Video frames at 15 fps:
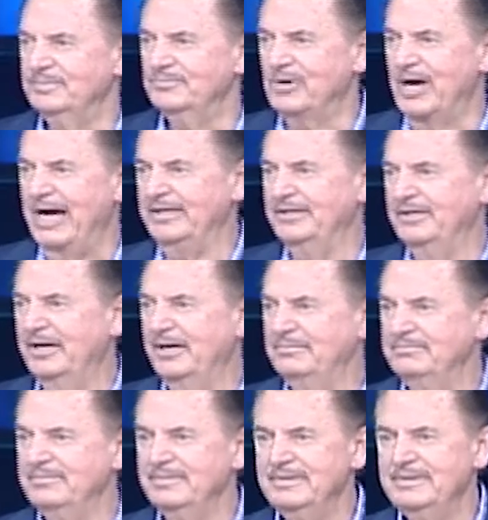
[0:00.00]
brighten
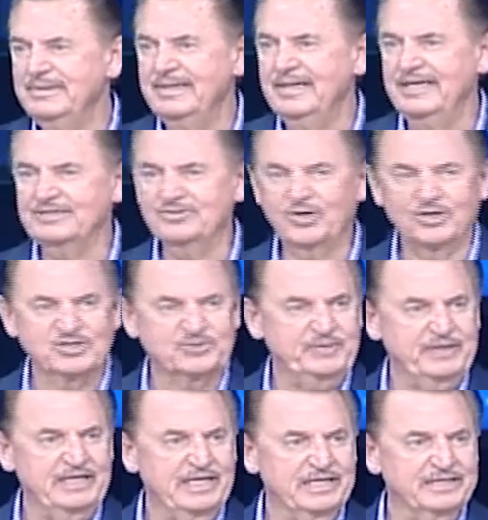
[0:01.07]
up, and start
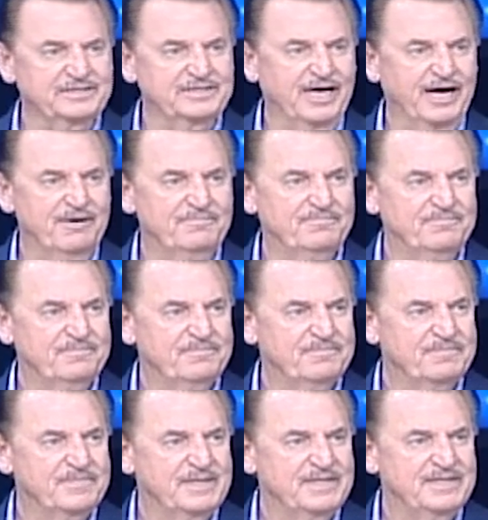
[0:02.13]
spinning like a top.
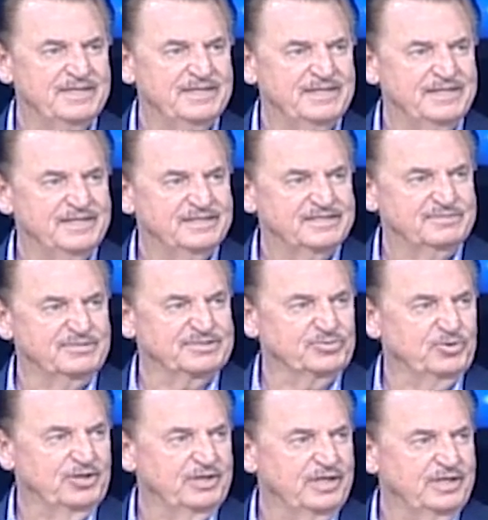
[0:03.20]
Somebody said,
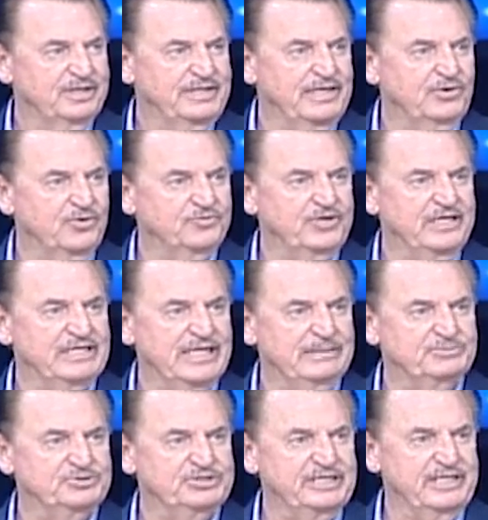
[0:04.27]
Well, they're going to think
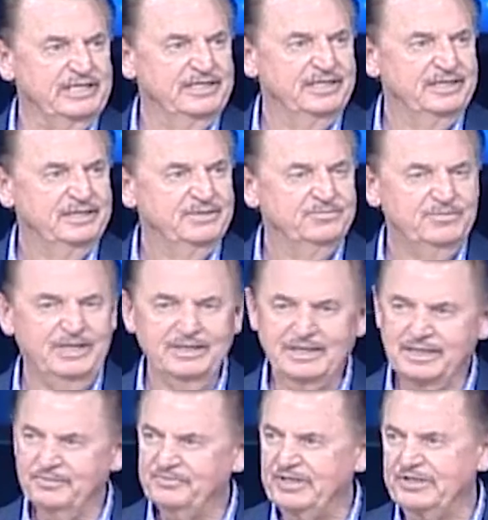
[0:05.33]
I'm silly. Well,
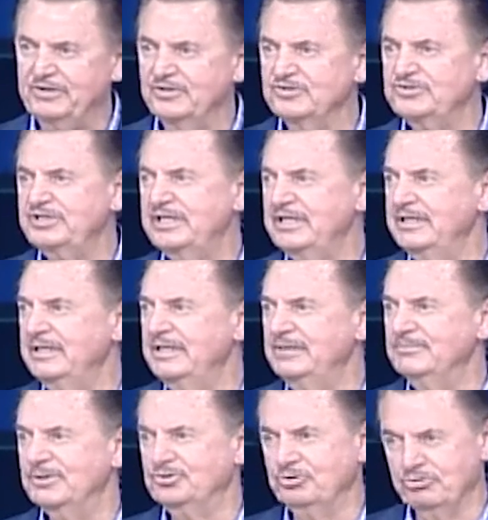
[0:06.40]
let them think you're silly,
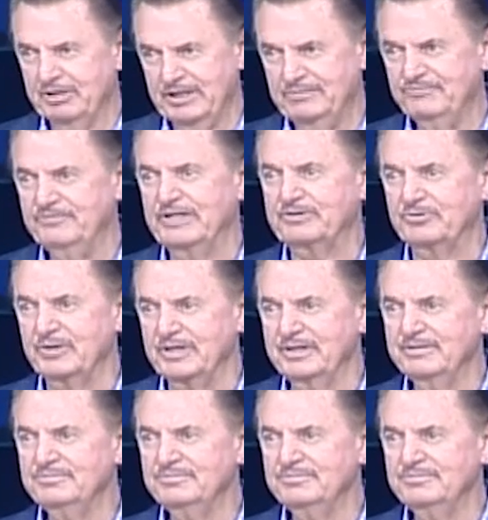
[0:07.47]
but you're getting victory.